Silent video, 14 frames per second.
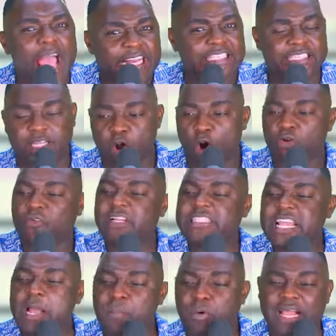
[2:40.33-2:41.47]
edding or treat
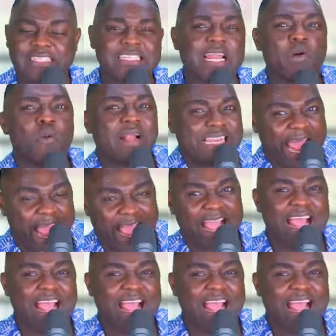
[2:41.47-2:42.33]
table and sana wada.